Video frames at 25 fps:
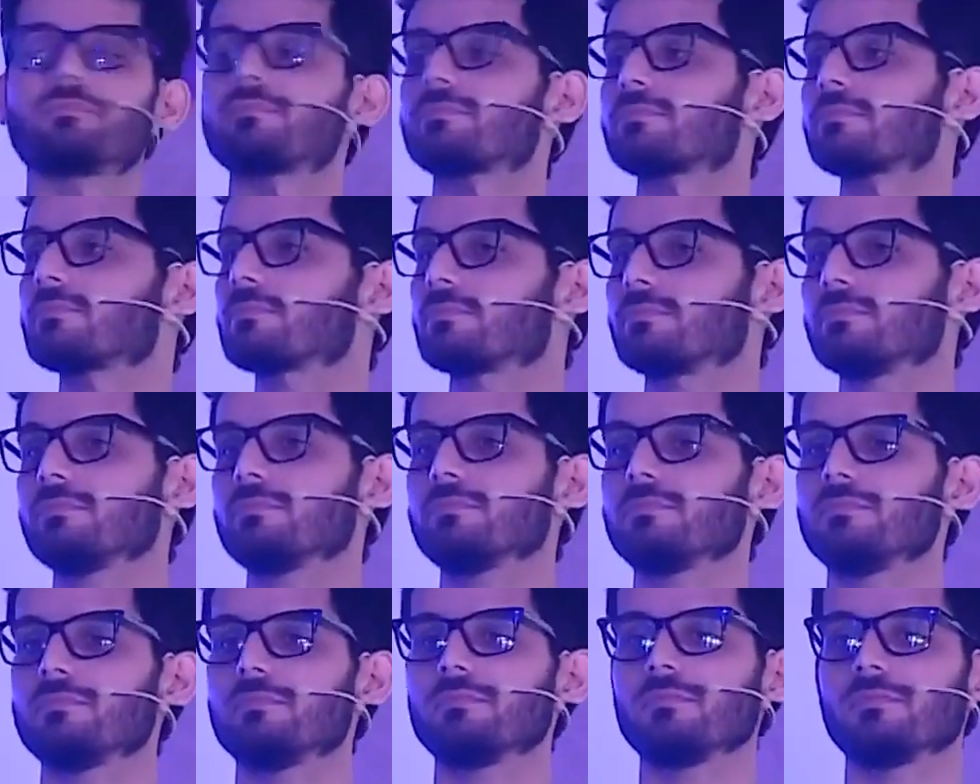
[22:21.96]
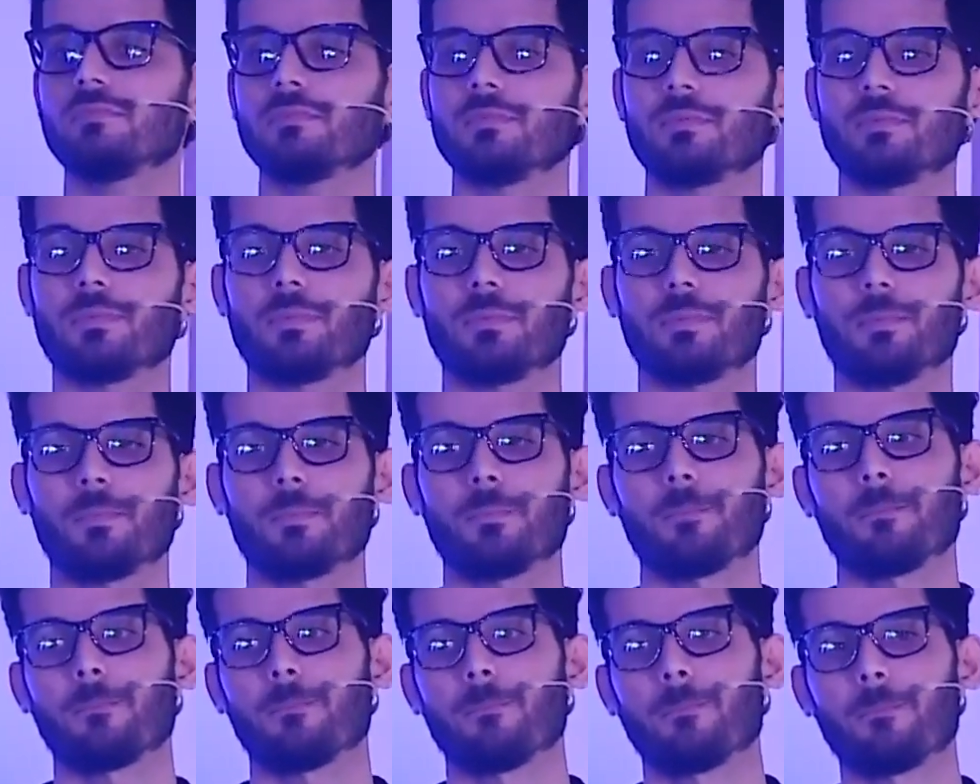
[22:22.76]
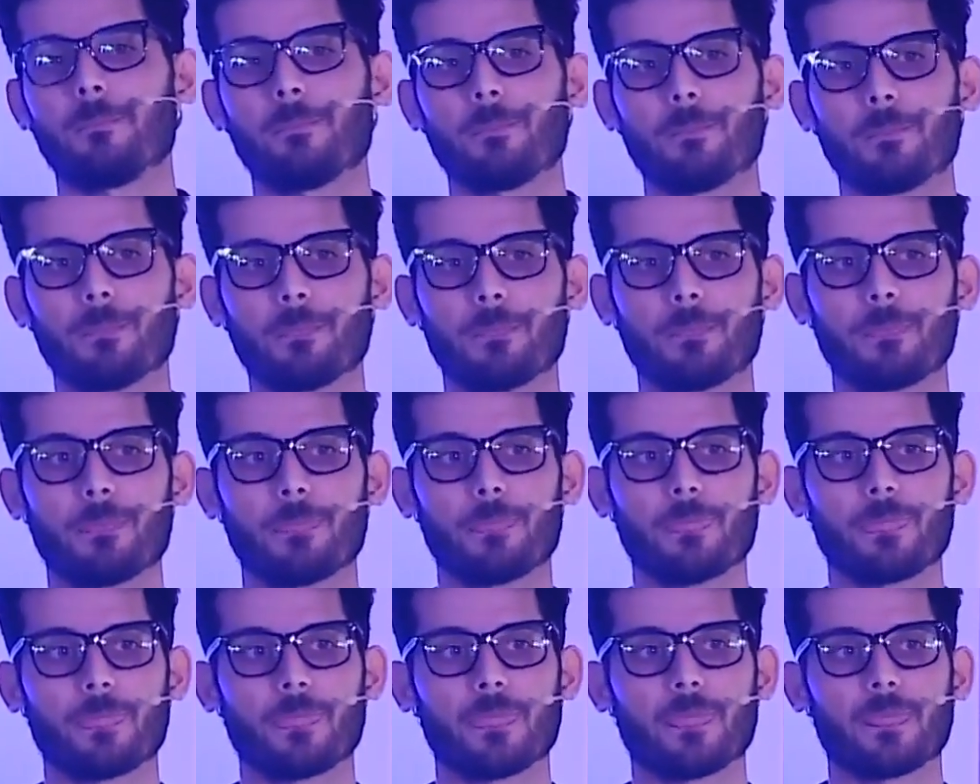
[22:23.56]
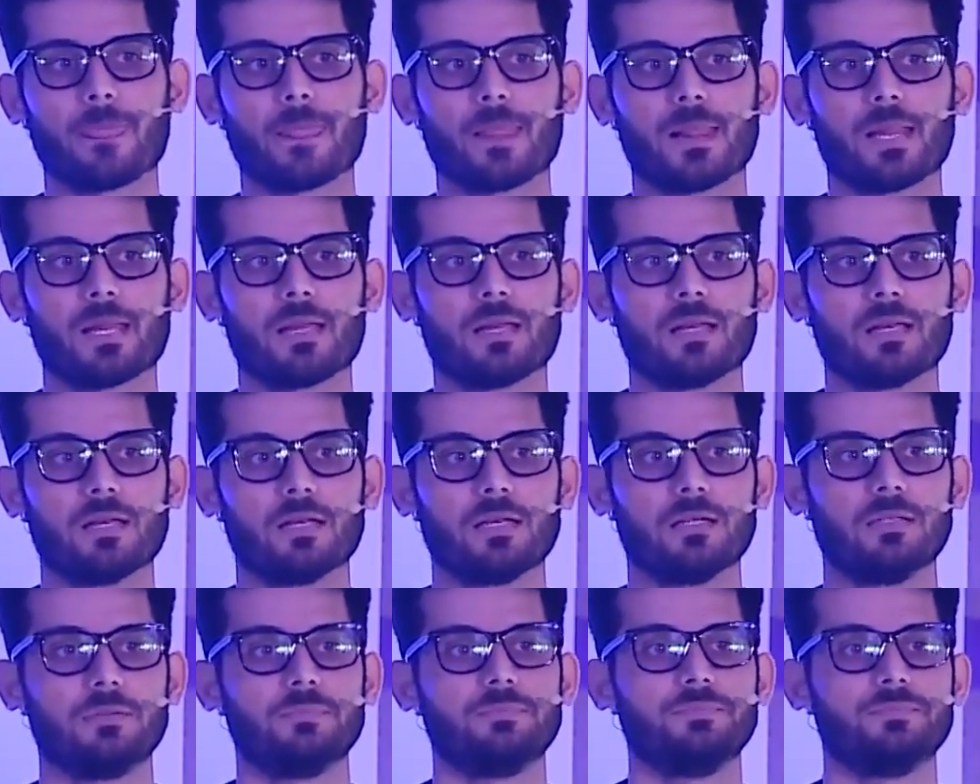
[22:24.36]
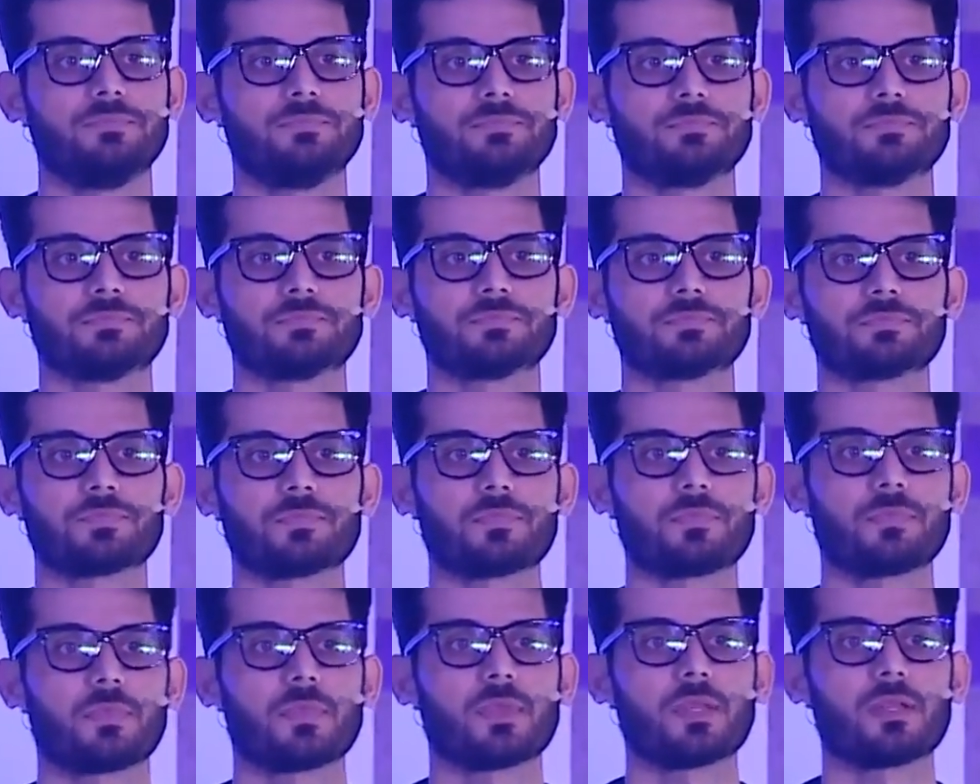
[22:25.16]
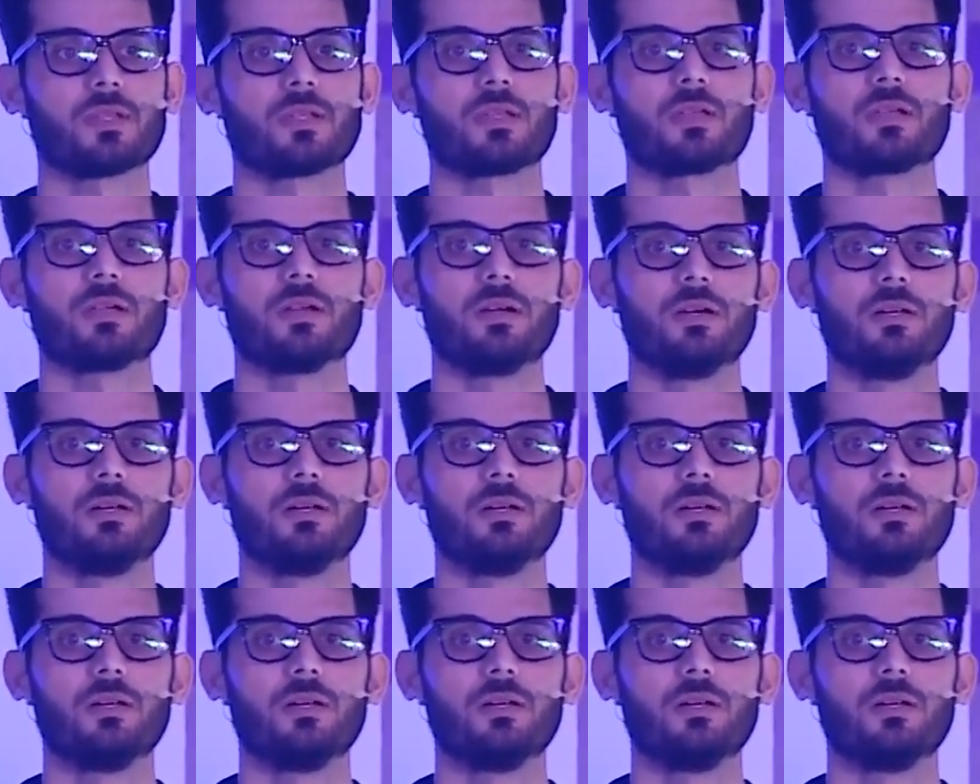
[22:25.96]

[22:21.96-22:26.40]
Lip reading: driven rather than output driven, because there is a lot of subjectivity that comes here. You